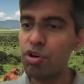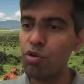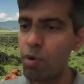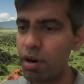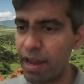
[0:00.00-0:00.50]
to
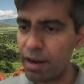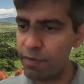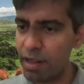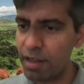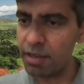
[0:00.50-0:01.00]
work at a
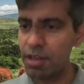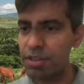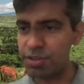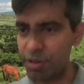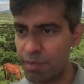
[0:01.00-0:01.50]
very
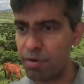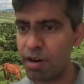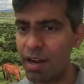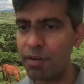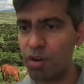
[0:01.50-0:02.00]
cerebral level,